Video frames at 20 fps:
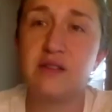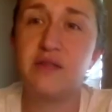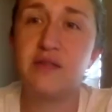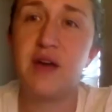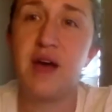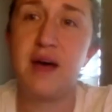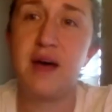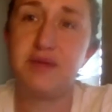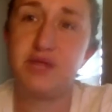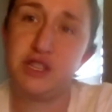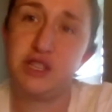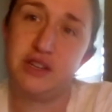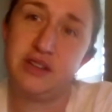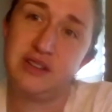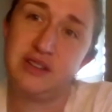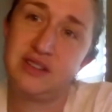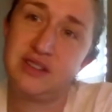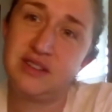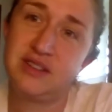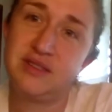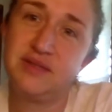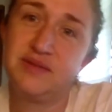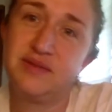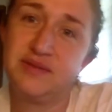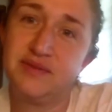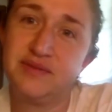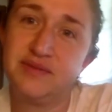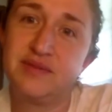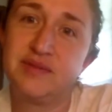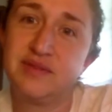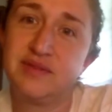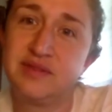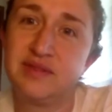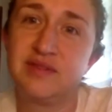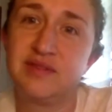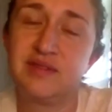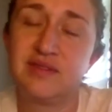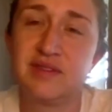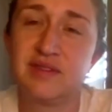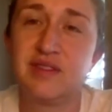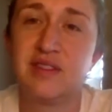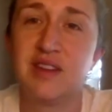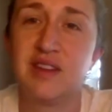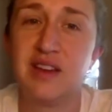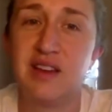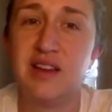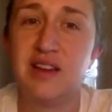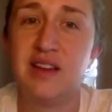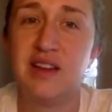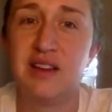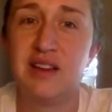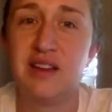of options. Slides. They're different